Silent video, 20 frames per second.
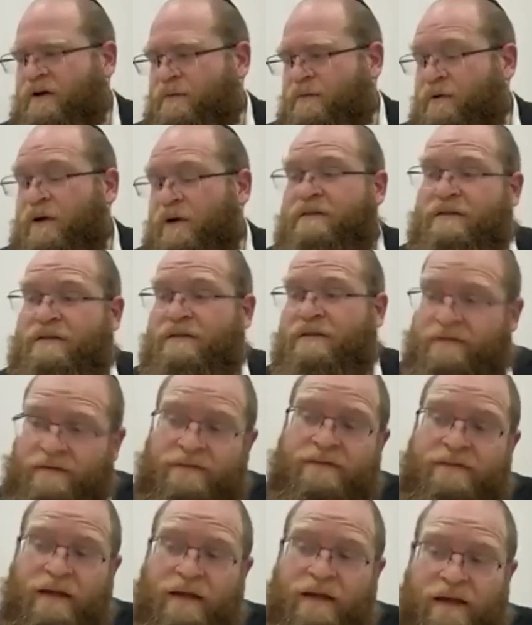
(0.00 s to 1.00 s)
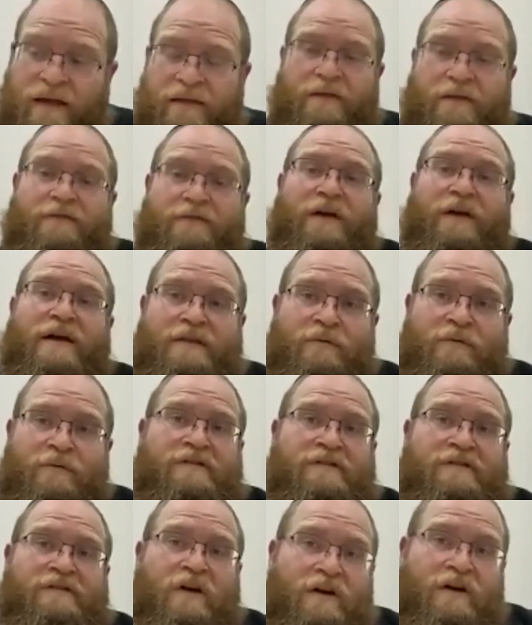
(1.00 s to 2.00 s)
Pratis is the fact that we're
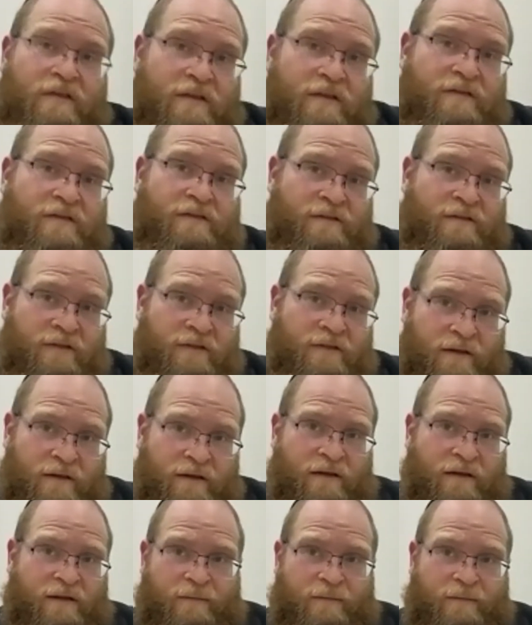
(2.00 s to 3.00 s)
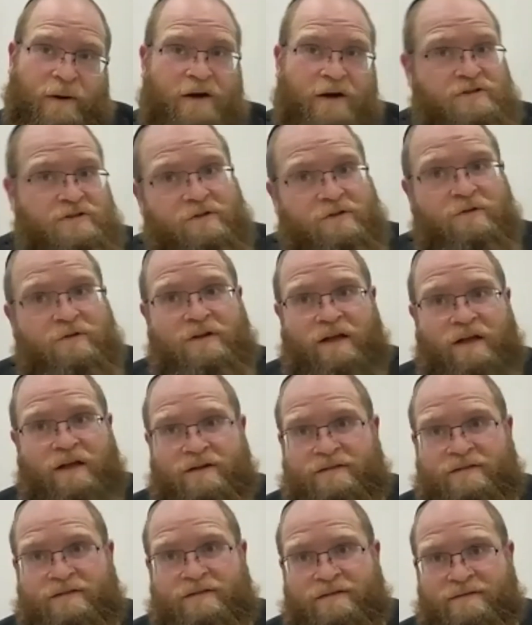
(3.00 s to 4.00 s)
starting this in Parshas
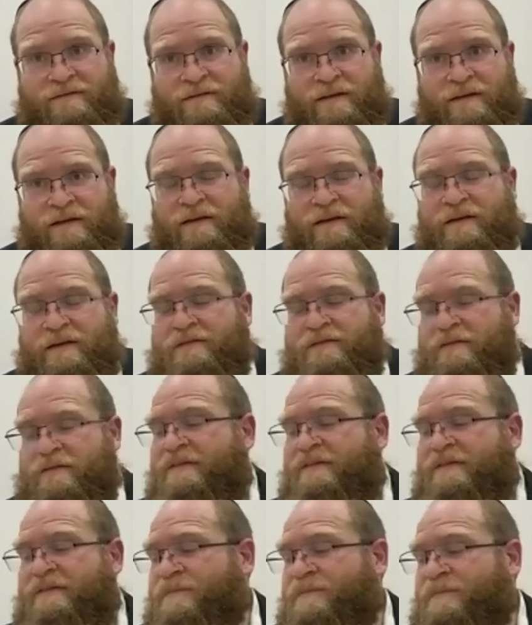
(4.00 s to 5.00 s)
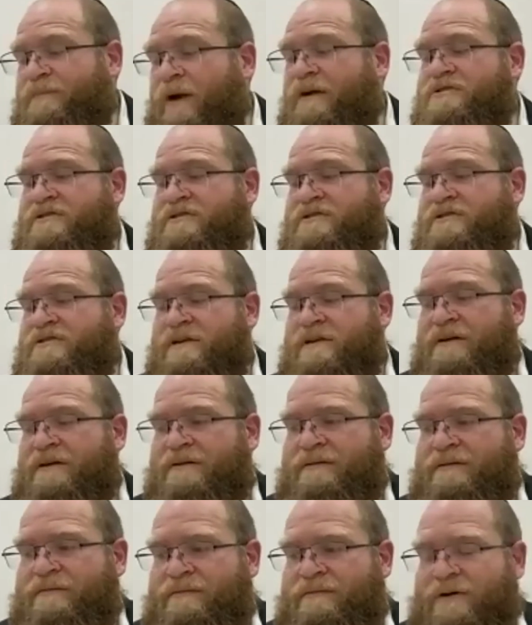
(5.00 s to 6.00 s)
Chukas. So this week's Parsha,
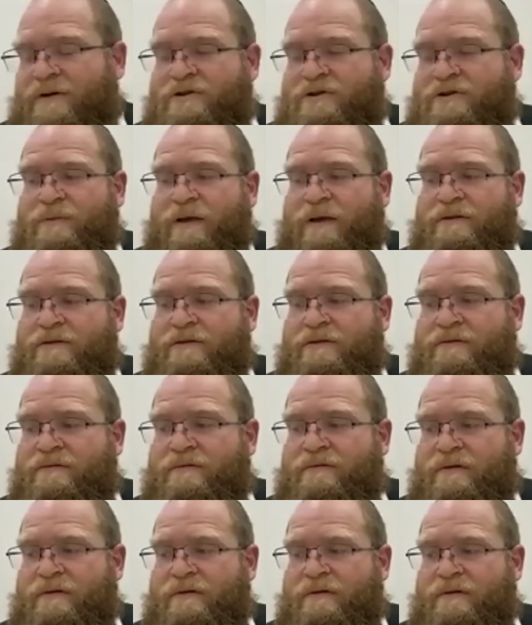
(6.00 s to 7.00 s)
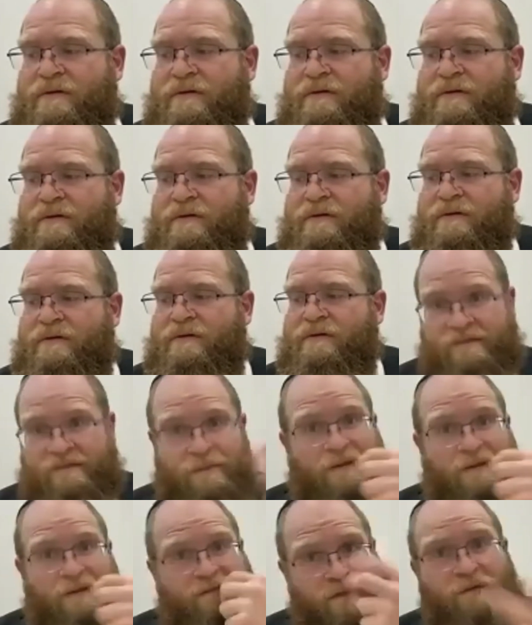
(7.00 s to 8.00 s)
Moshe Rabbeinu is told to speak to
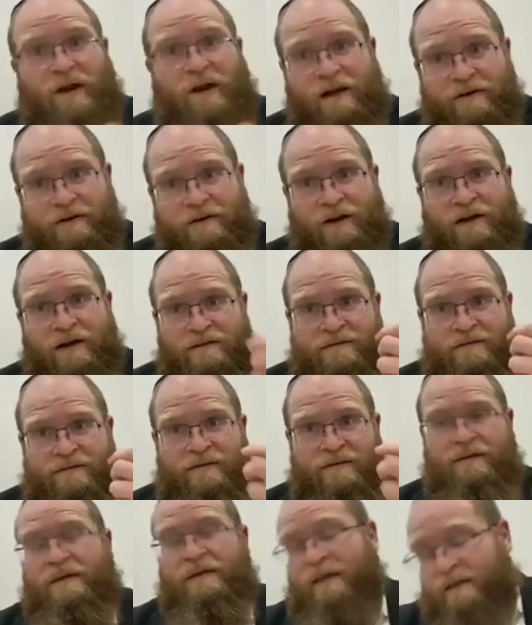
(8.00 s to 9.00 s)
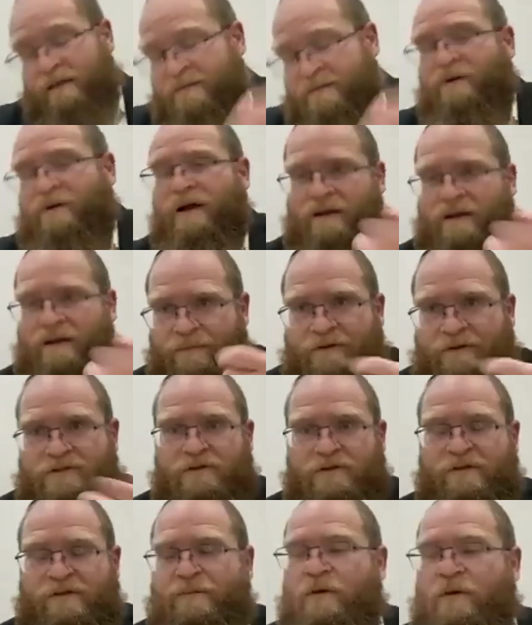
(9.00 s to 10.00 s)
the rock, right? He hits the rock, but you should
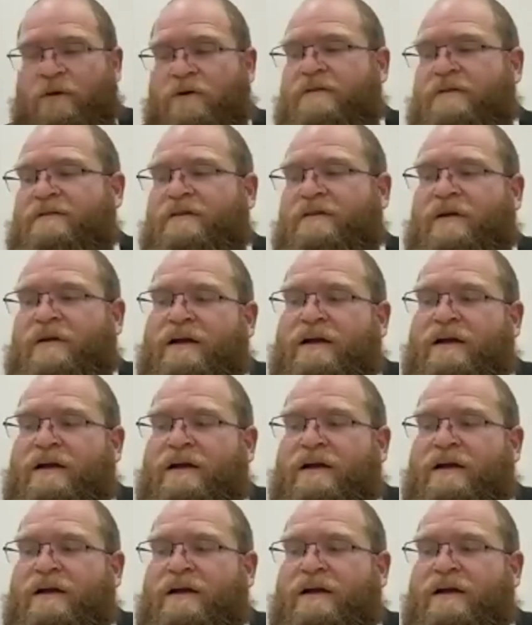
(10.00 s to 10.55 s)
have spoken to the rock.